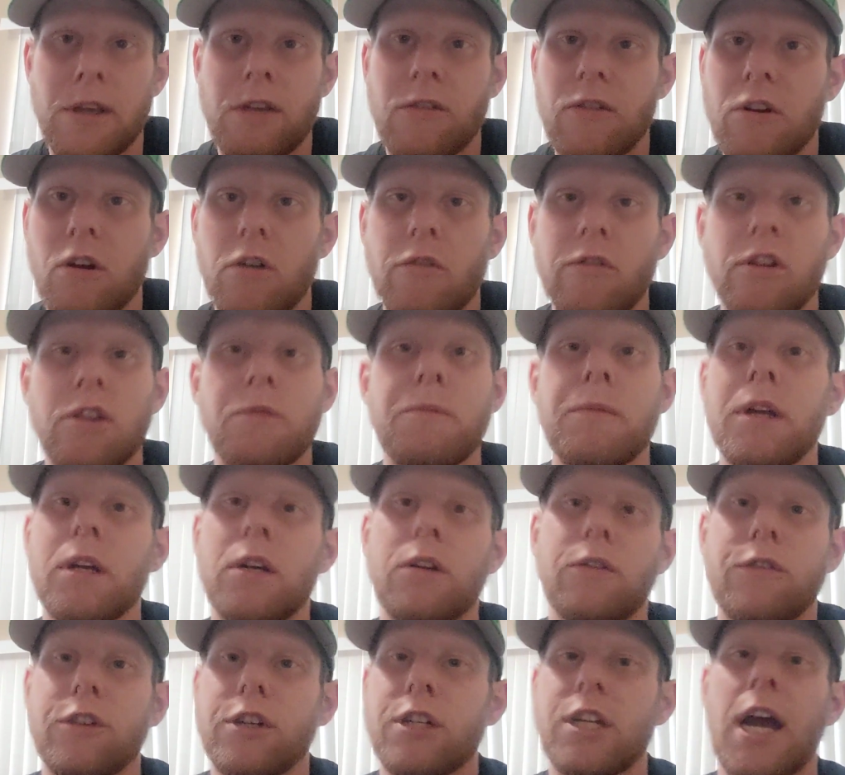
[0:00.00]
even over the
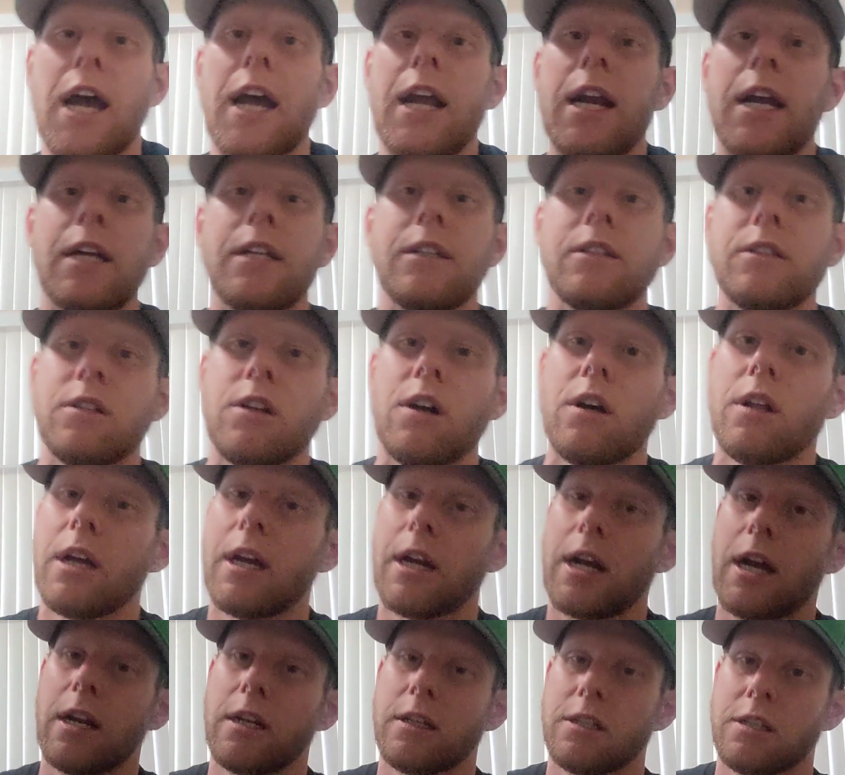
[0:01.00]
middle for tight ends and all
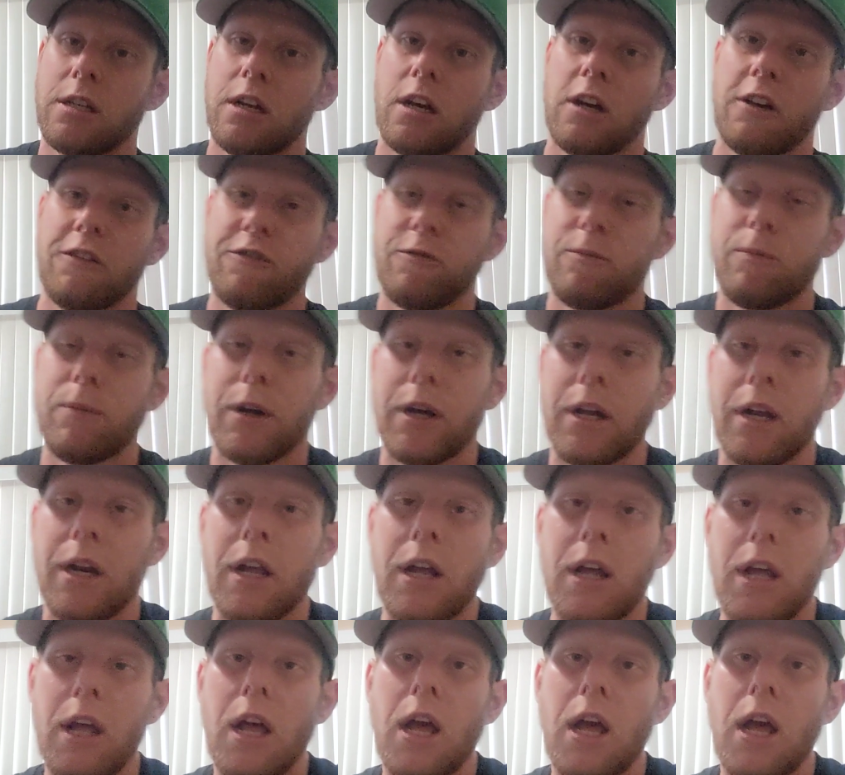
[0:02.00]
that kind of stuff. But